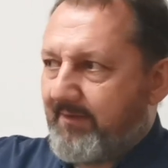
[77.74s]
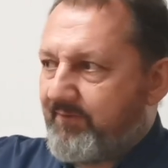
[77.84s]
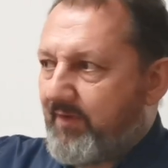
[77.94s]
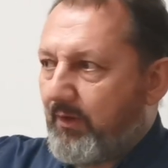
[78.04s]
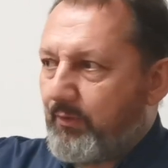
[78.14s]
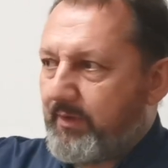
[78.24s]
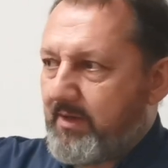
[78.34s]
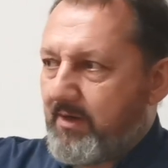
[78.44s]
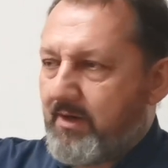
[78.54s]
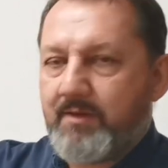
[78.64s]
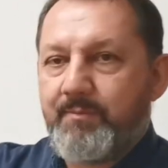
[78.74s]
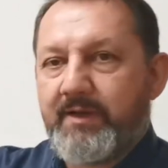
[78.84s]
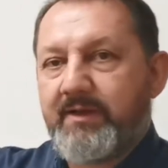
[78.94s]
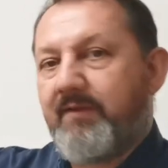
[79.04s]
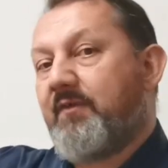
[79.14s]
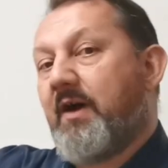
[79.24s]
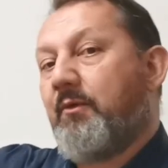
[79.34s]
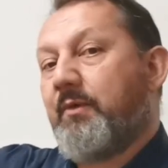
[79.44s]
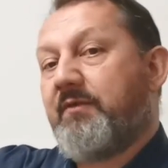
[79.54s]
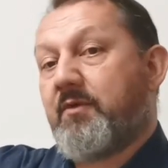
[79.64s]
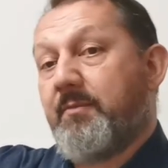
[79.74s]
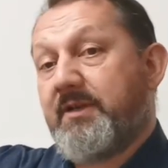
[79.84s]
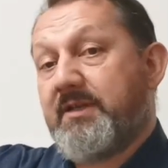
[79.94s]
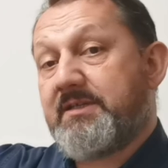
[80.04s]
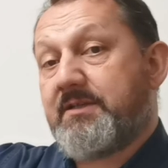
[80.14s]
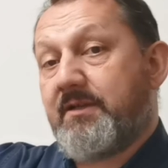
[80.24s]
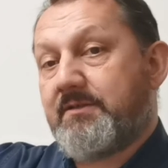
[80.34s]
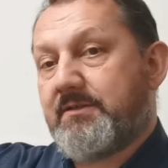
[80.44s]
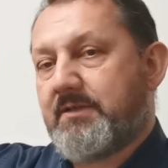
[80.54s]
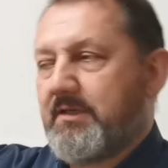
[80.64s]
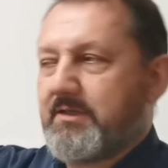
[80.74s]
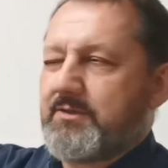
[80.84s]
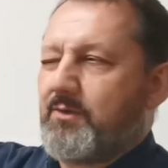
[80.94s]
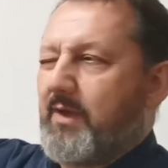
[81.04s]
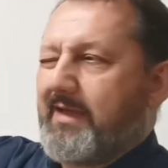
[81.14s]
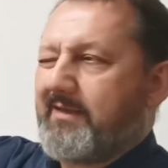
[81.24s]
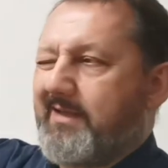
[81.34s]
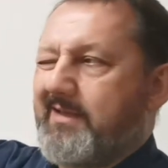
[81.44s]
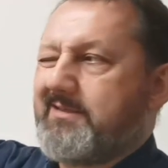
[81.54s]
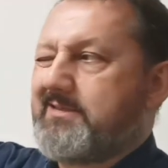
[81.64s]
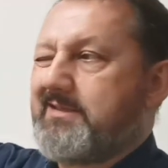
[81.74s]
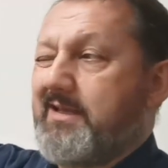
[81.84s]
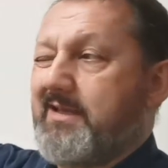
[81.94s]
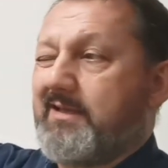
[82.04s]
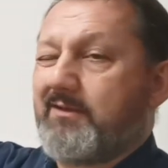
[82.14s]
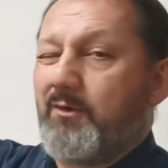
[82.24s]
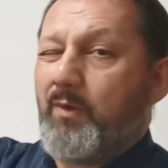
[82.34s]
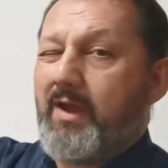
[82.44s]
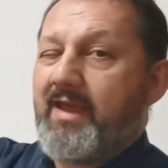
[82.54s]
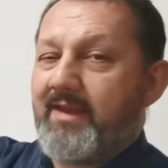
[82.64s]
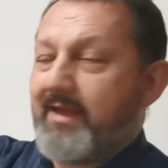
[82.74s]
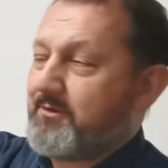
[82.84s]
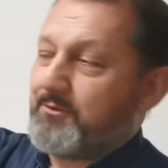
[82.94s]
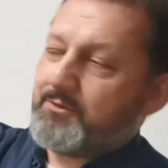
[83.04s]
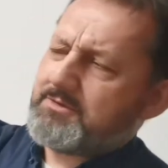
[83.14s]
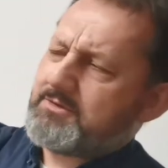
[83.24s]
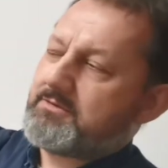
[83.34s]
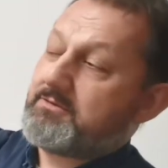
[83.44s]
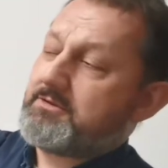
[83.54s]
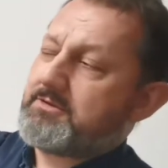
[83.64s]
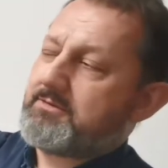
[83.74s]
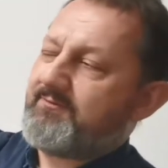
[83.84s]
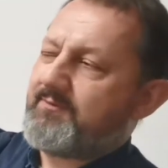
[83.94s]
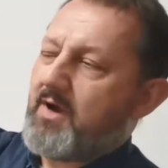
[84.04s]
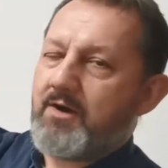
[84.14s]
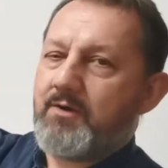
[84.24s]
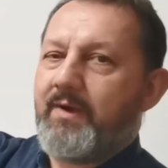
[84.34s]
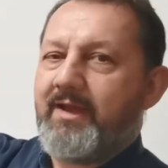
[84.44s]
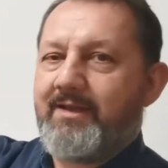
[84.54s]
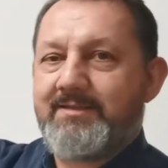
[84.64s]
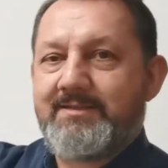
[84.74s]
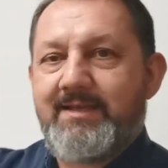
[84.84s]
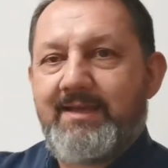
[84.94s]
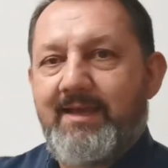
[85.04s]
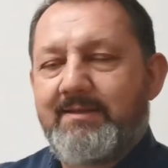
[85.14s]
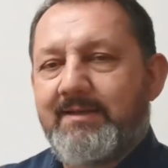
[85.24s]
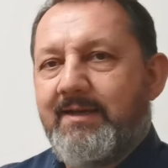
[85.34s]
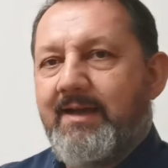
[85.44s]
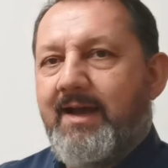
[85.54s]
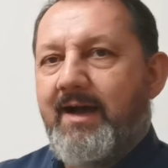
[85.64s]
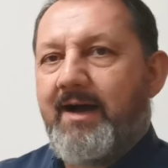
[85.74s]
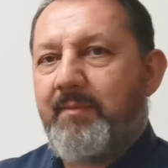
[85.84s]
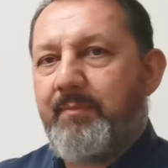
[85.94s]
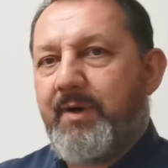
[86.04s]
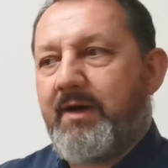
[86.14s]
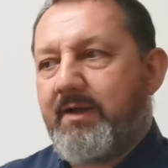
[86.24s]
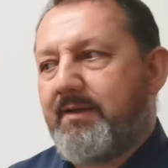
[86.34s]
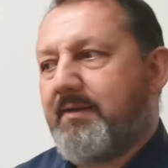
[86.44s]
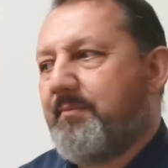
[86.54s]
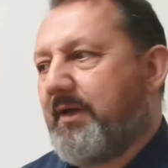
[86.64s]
follow the Ark, but they follow it from a distance. So like they see it away, like just far away they see it, but